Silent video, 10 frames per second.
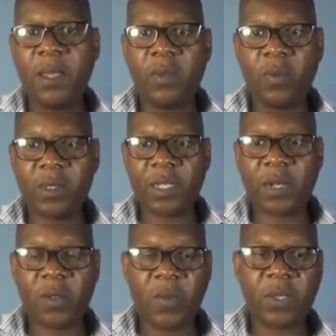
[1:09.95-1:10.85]
Those are
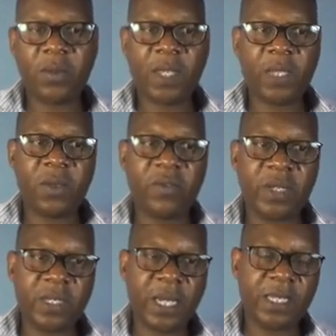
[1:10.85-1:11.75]
the methods that we
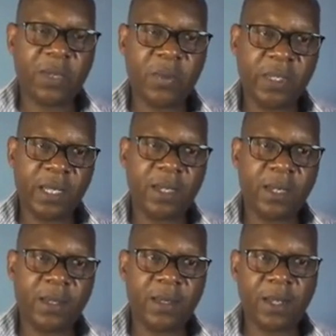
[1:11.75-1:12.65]
have just
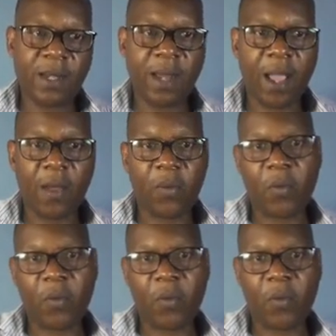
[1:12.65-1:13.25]
presented till now.